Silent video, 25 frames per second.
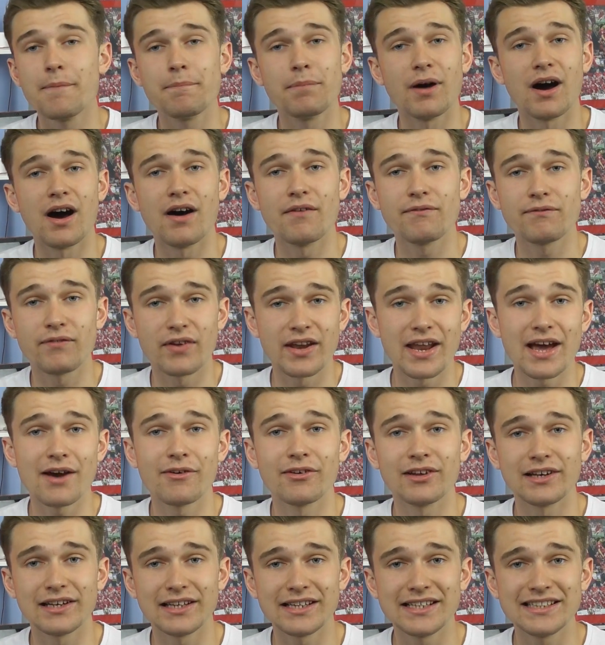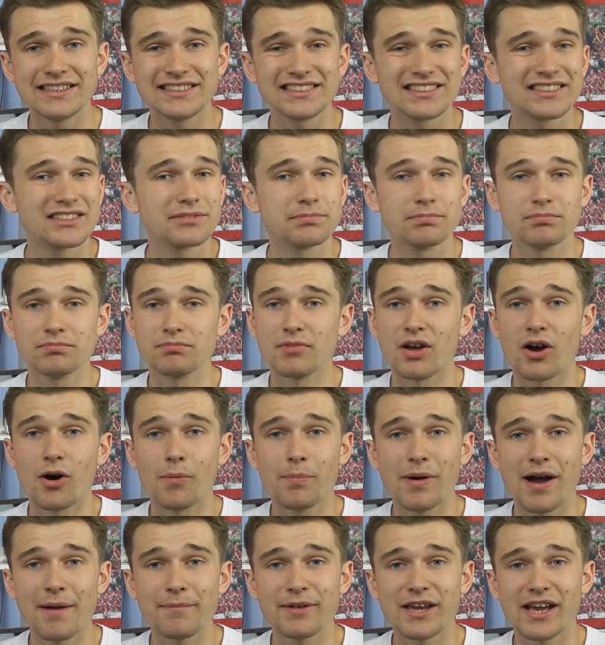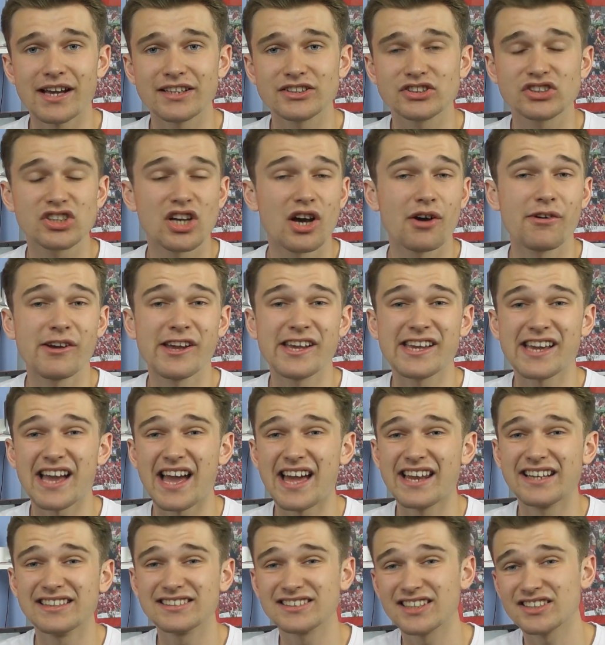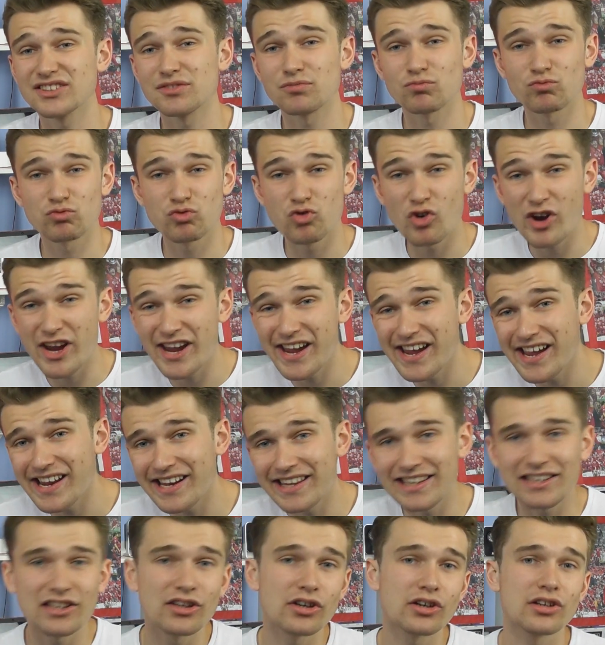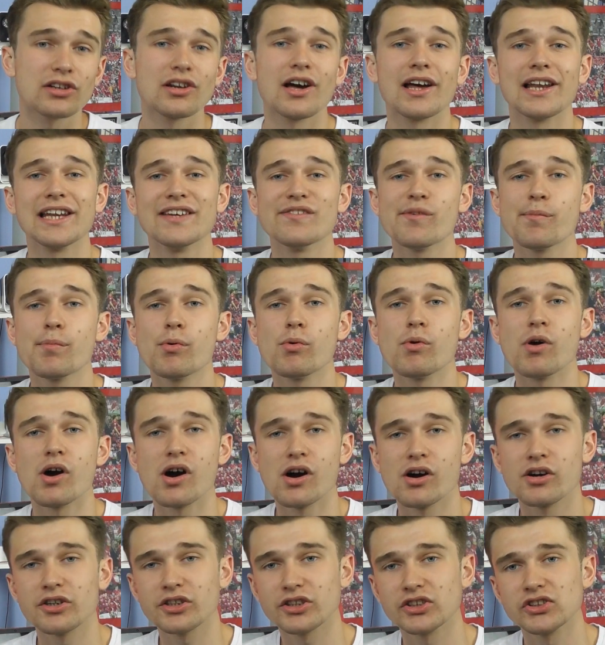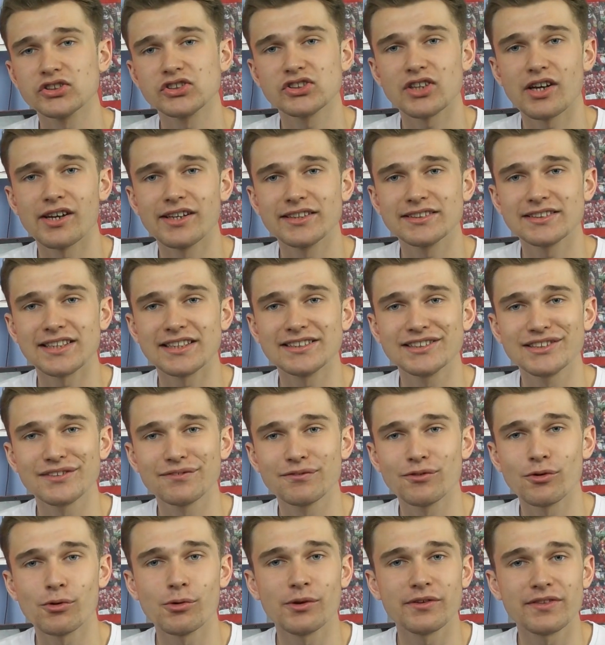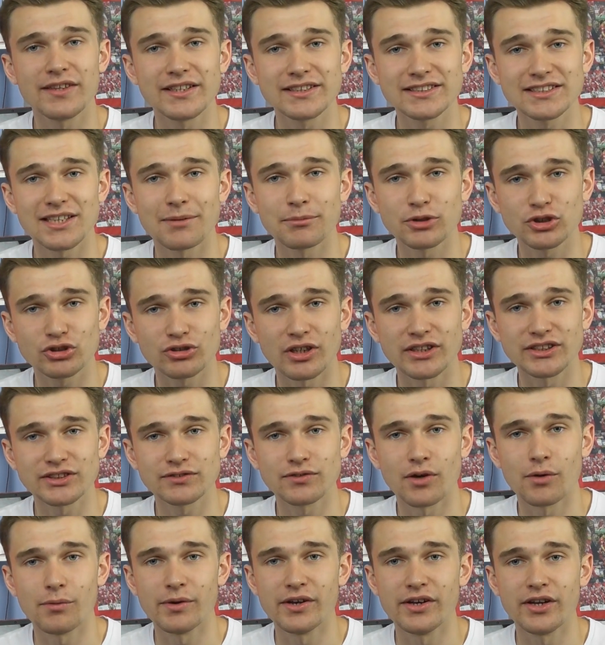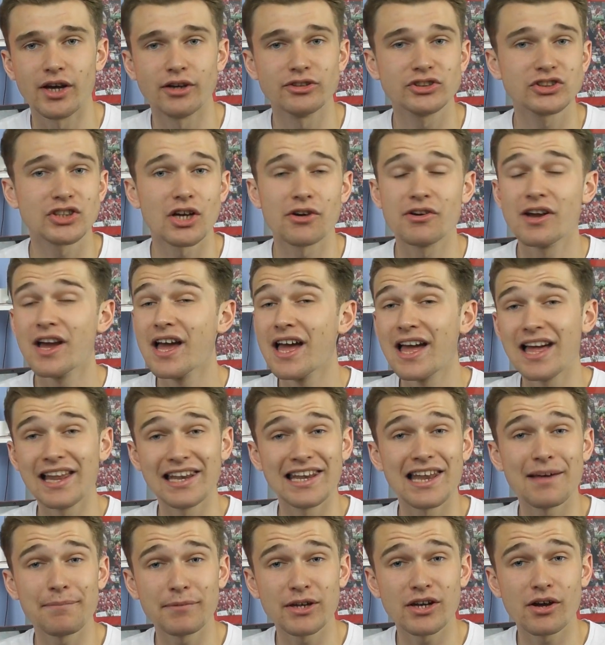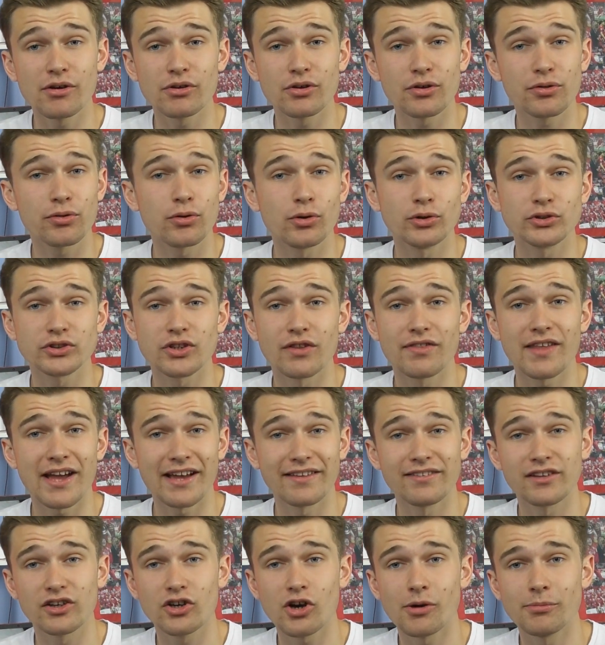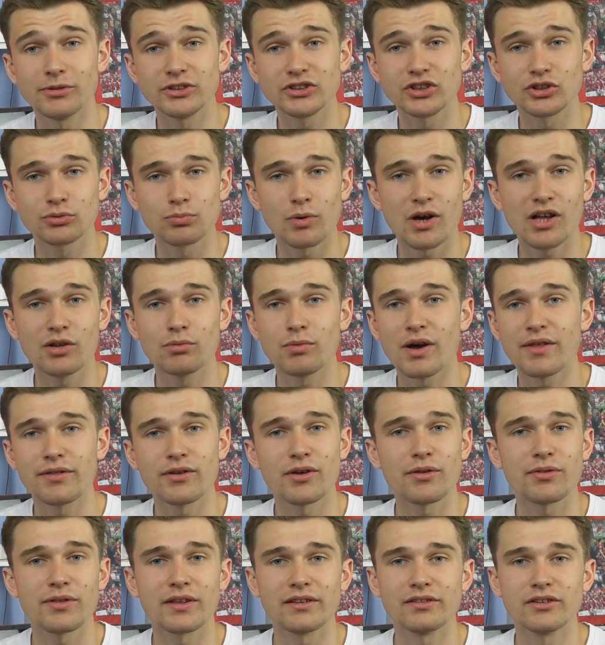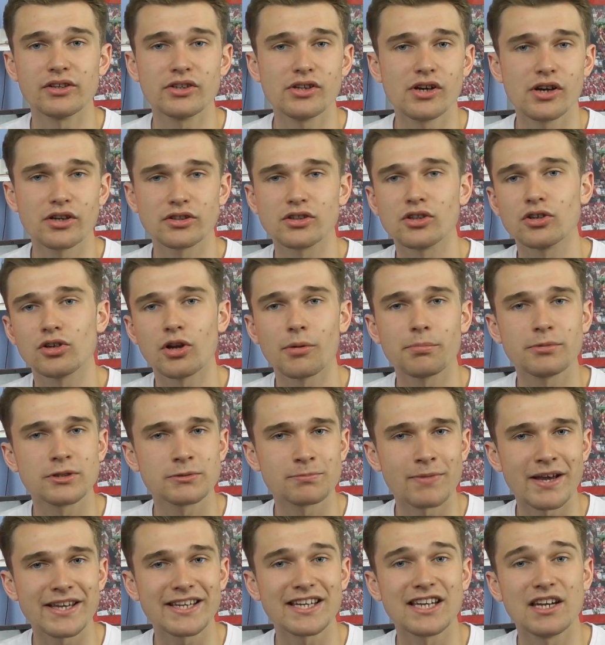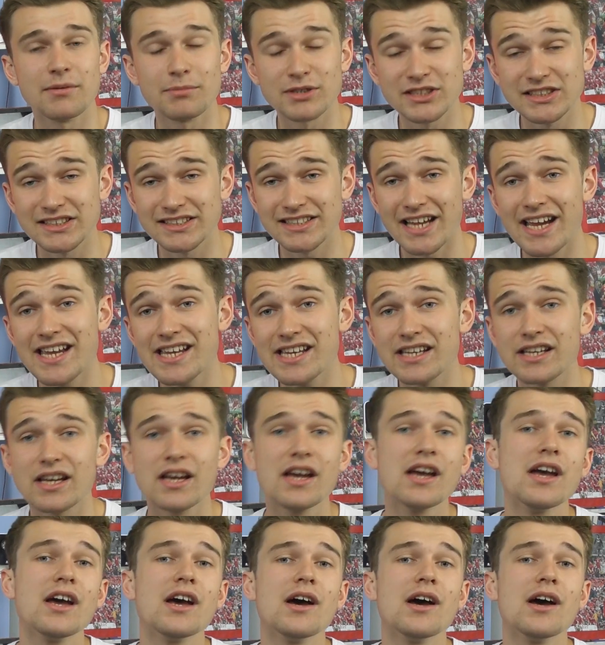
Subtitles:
But for now at least, Aubameyang's going, and it doesn't really look like Liverpool are going to sign a centre-forward this summer transfer window. So let me know your thoughts on that in the comments as well, whether you think that Jurgen Klopp is making a mistake